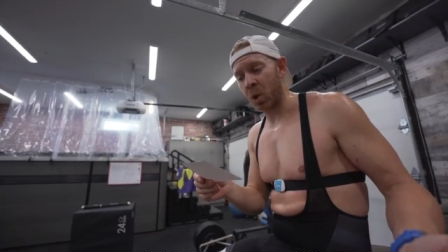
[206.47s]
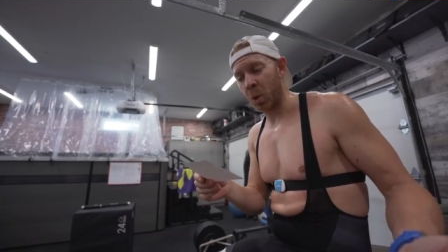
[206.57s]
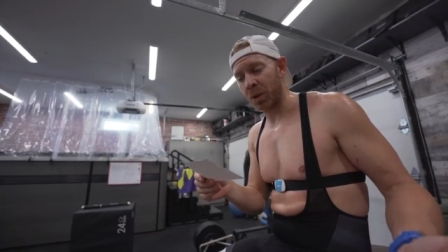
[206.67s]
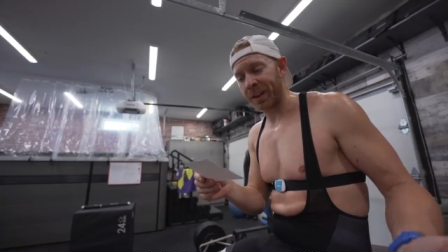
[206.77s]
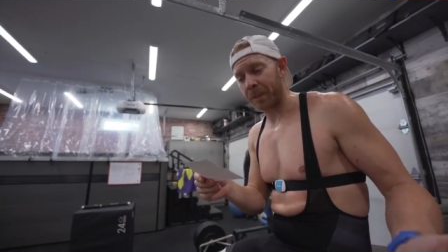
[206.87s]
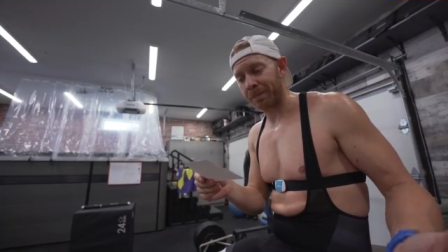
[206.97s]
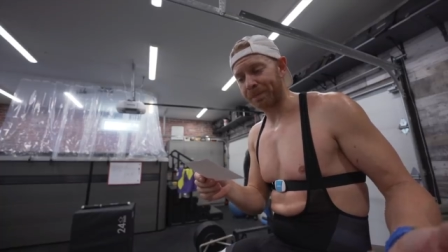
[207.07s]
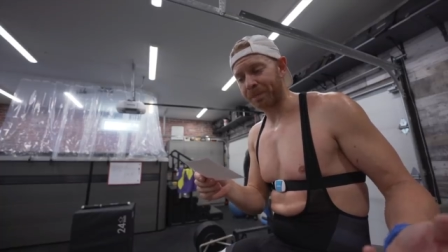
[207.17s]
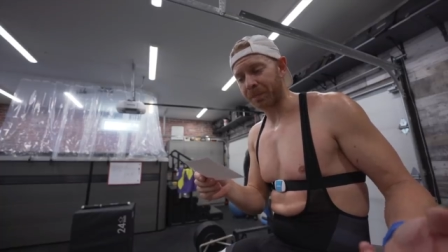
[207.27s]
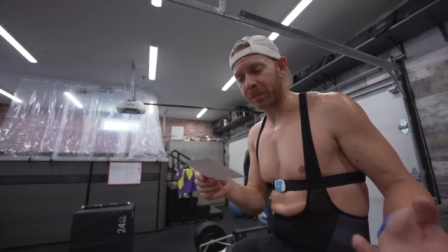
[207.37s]
cool down.
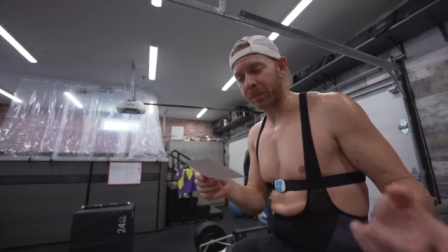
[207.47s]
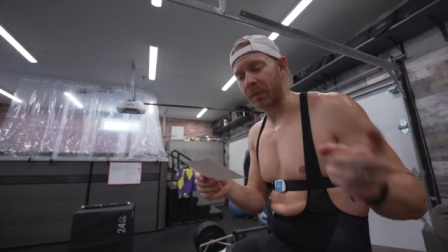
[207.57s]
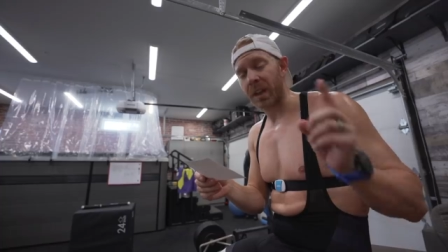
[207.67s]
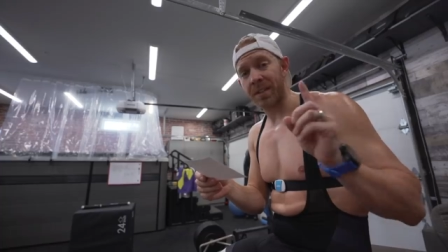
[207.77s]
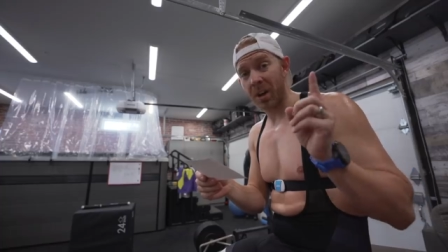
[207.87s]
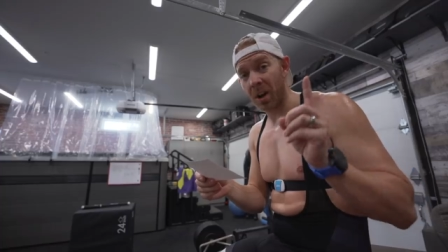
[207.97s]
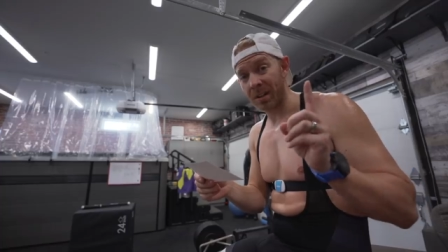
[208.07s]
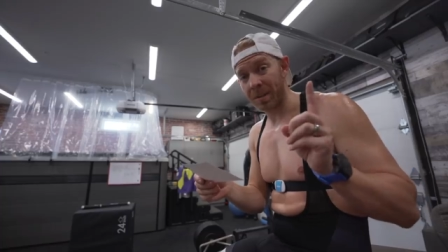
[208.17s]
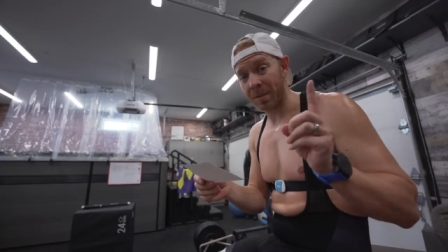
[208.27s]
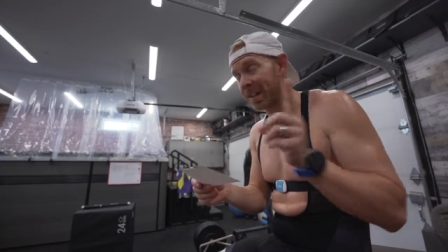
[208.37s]
There are
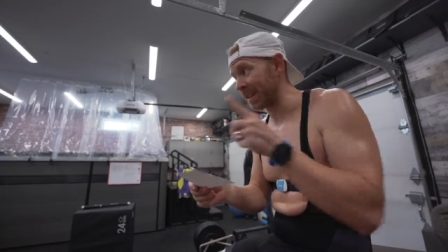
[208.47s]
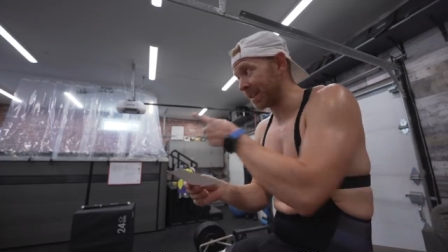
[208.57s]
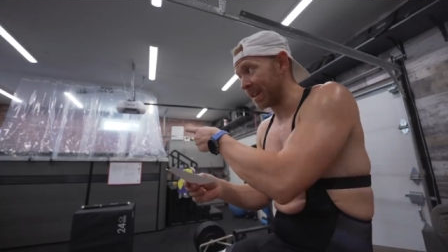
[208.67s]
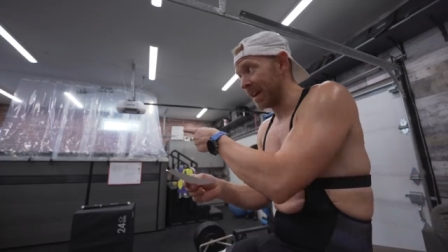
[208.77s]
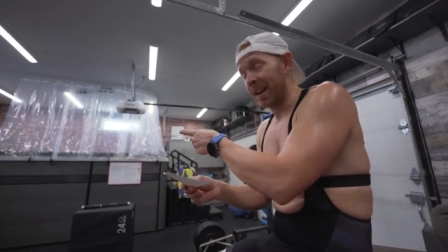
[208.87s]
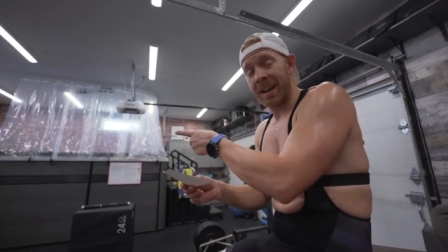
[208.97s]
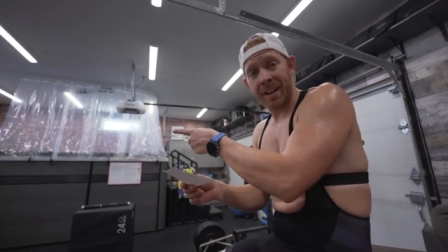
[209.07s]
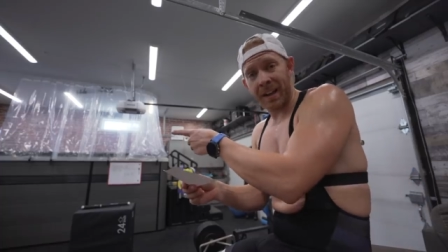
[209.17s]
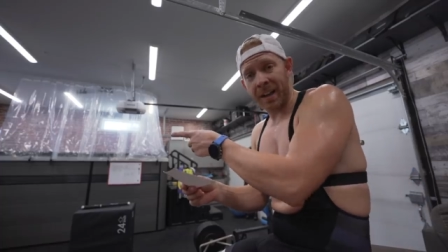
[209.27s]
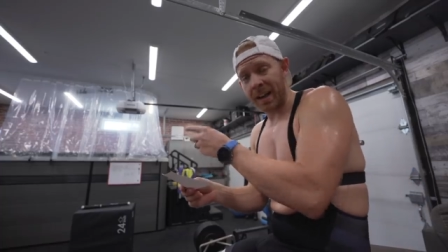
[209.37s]
some things
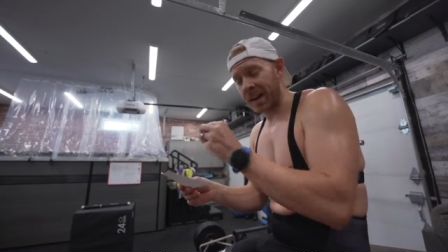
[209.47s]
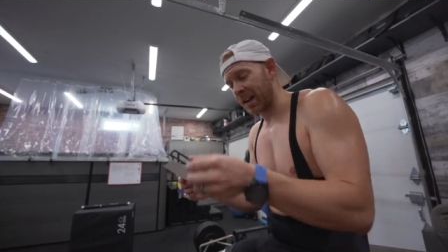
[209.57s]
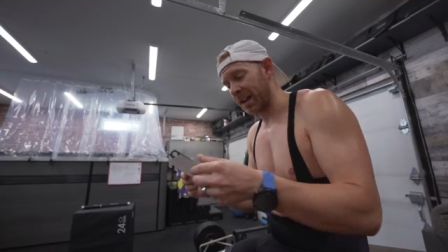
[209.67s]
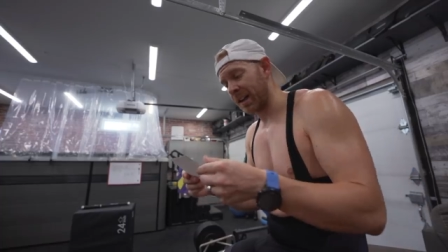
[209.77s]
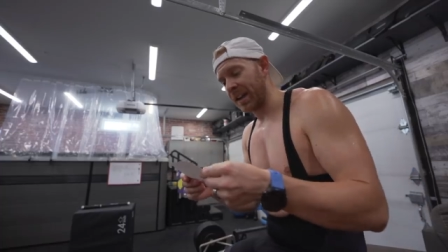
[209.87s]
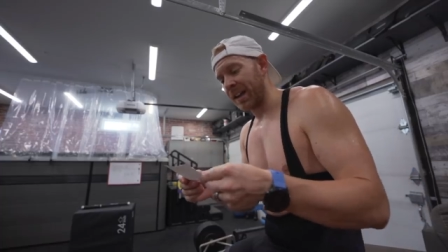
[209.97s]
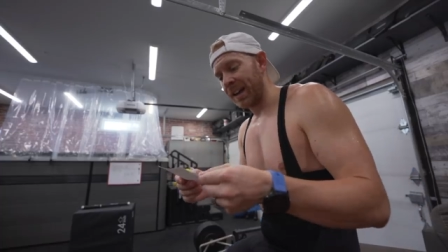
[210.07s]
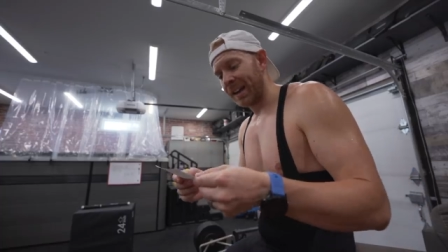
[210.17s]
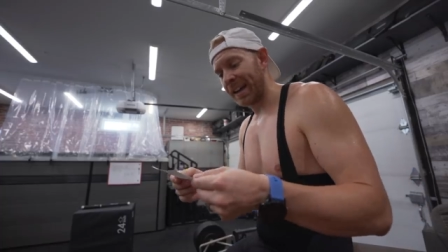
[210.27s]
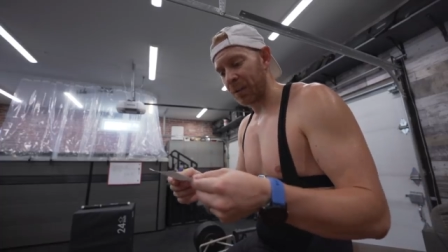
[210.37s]
that you gotta
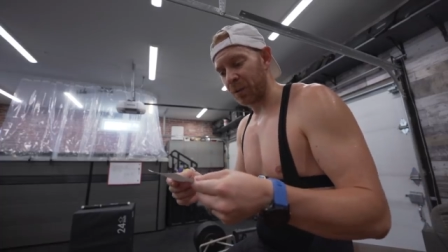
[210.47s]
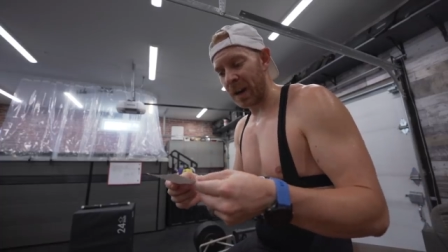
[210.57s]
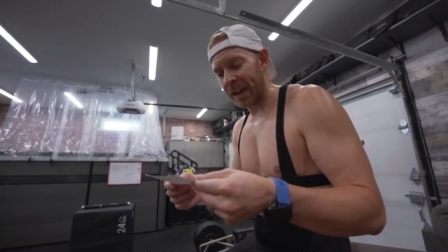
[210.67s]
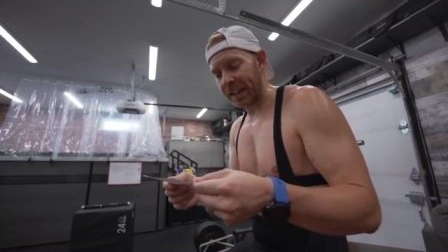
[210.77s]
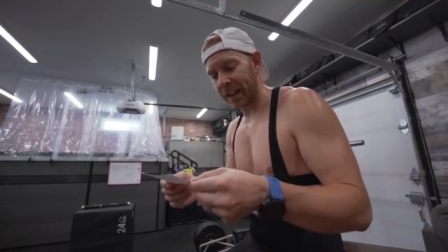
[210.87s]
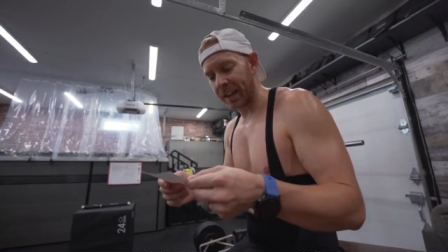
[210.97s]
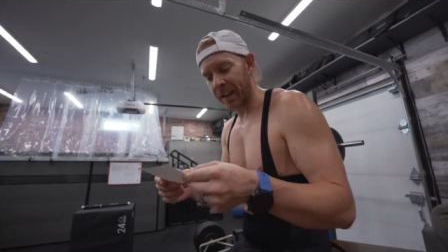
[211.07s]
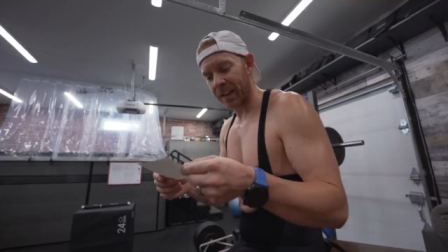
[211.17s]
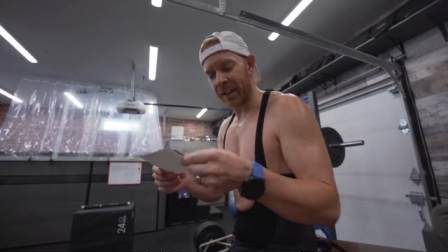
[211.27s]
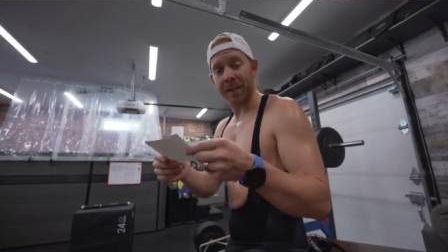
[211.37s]
get right
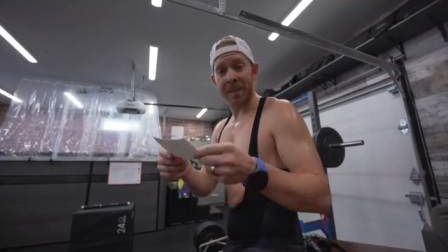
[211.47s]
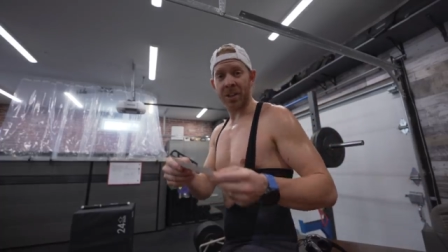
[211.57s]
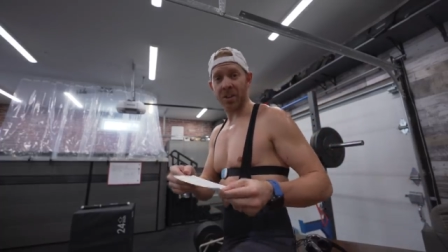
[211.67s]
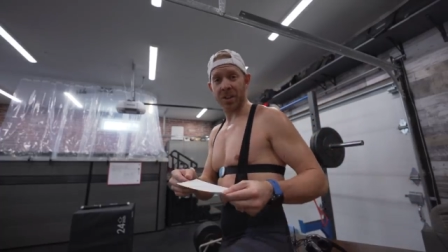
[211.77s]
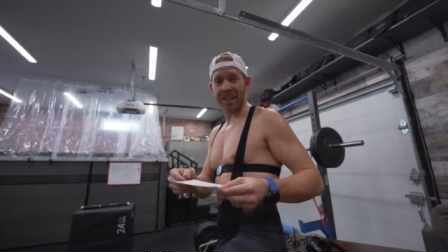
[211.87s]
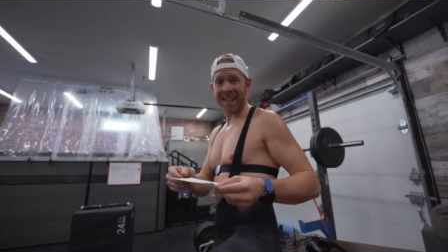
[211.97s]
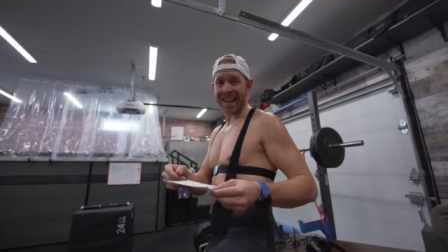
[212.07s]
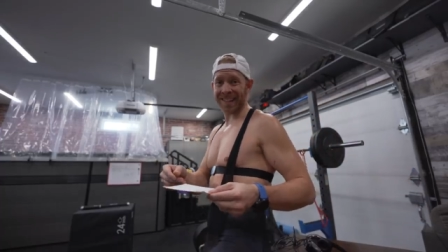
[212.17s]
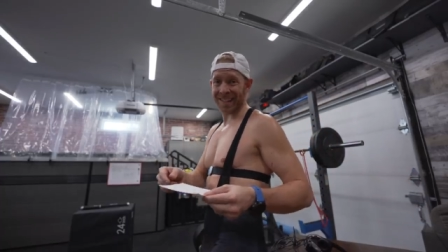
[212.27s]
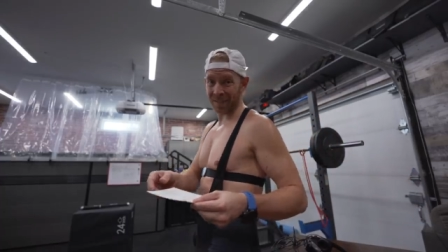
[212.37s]
to make sure the
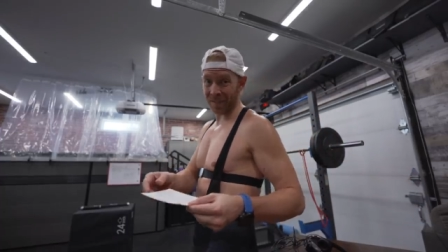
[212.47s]
test is